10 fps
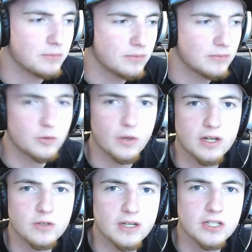
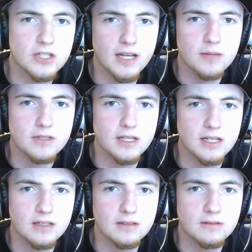2020 champs. They
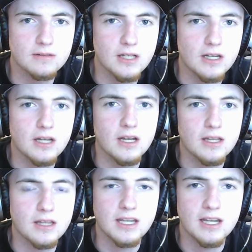can
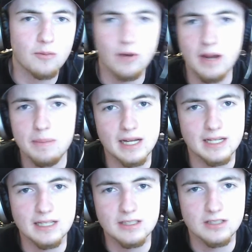get right back
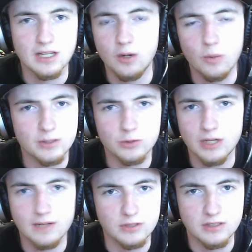in this NL West
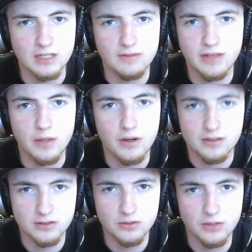driver's seat if they want
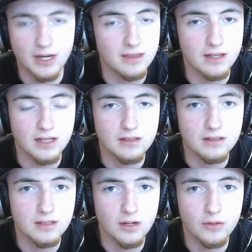to. I think
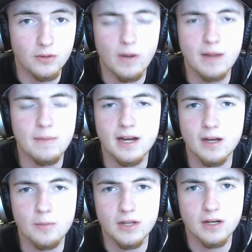they're right back
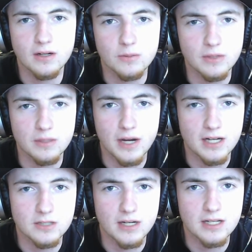up there with the
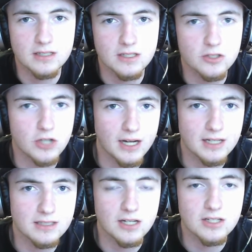Padres and the
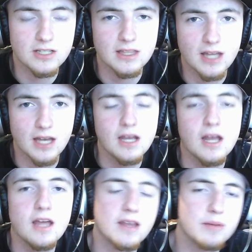Giants. I just think that
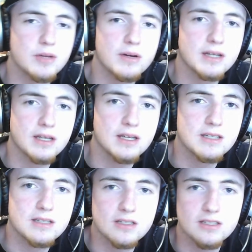them going into
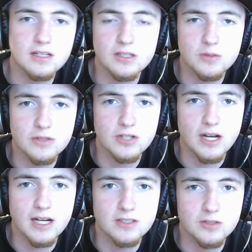this series with the
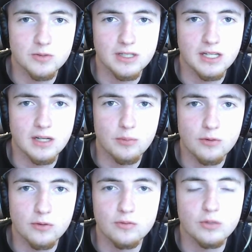Giants is really going to
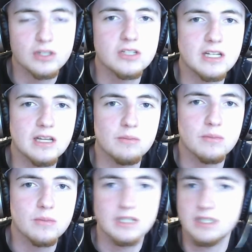prove which team
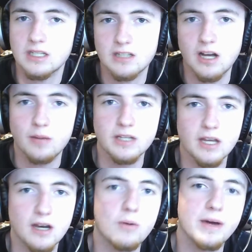is at the top of the
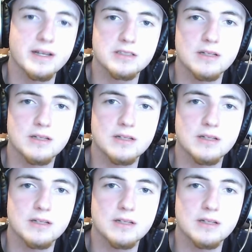NL West.